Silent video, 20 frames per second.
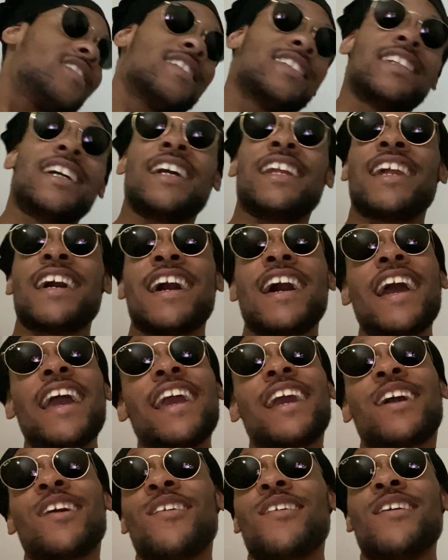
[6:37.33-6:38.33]
So, you know, I
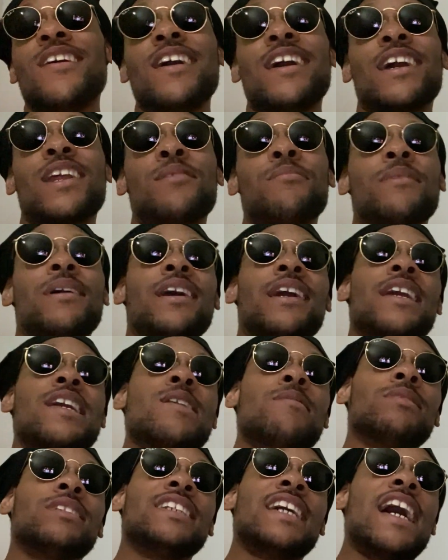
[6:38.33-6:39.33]
ain't cold hearted, man. You know
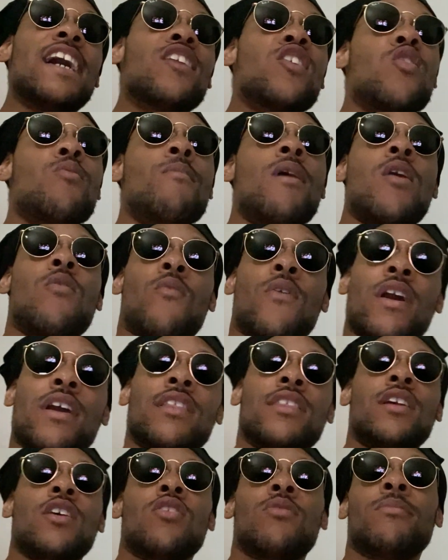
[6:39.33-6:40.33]
what I'm saying? I know my worth,
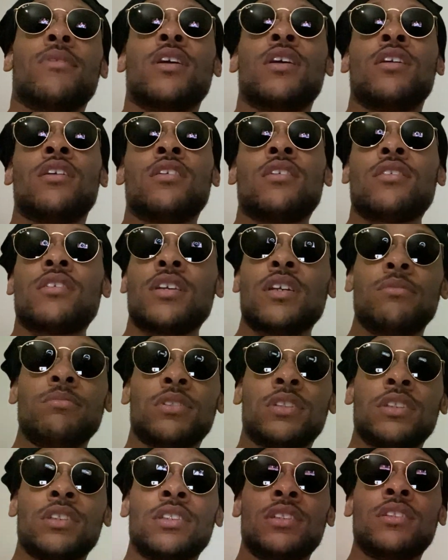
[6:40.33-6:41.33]
though, man. You know what I'm
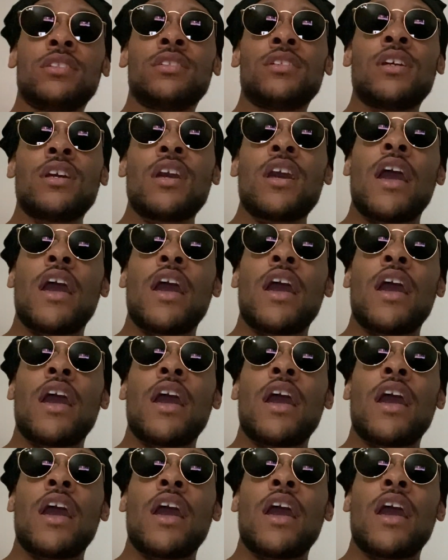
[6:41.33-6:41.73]
saying?